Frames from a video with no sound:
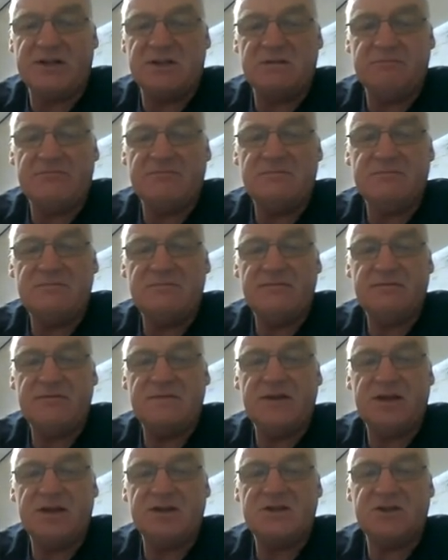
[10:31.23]
a
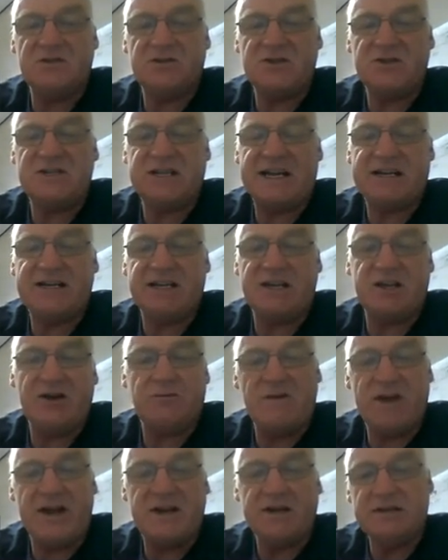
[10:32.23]
sort of static
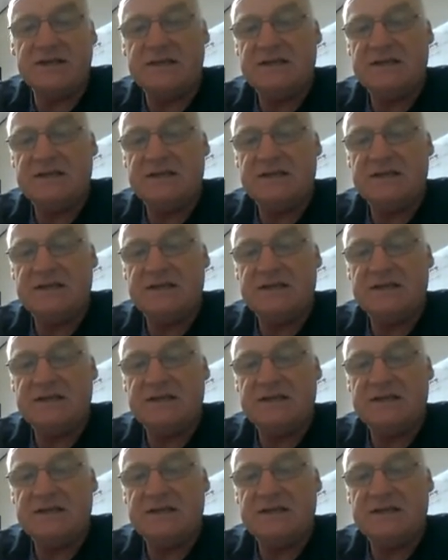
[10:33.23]
grid.